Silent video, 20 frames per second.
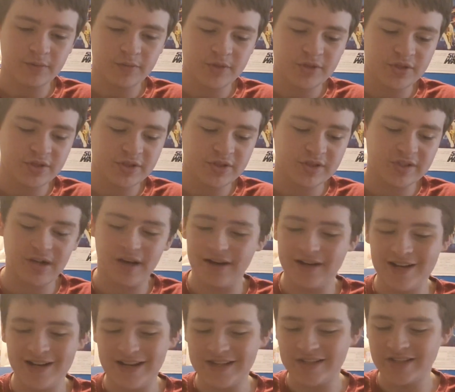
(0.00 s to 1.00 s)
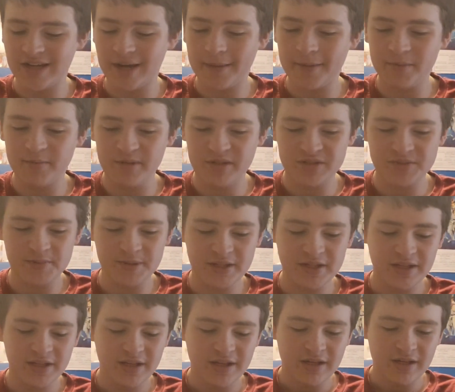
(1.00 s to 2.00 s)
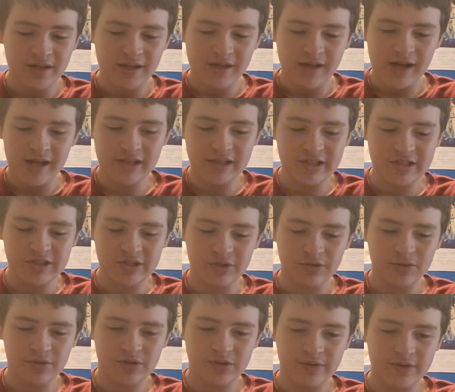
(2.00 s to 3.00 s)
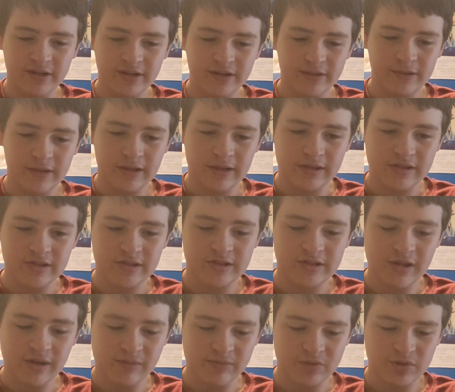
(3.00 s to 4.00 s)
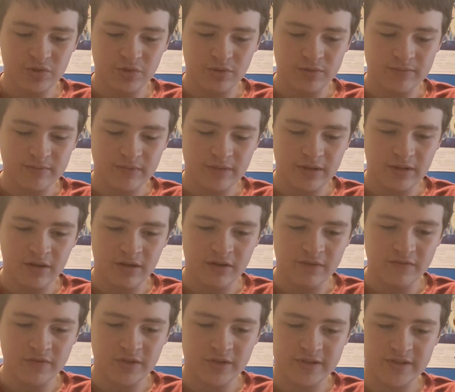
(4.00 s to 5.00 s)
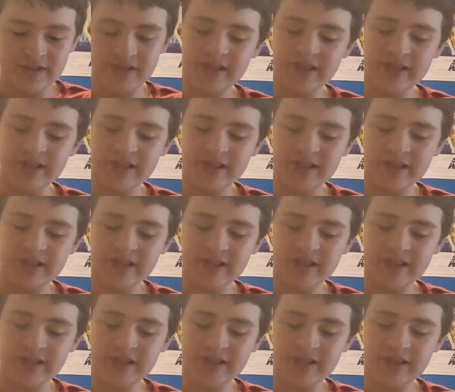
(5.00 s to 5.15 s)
We should have just gotten it as an omnibus, but at least they're doing it some sort of justice.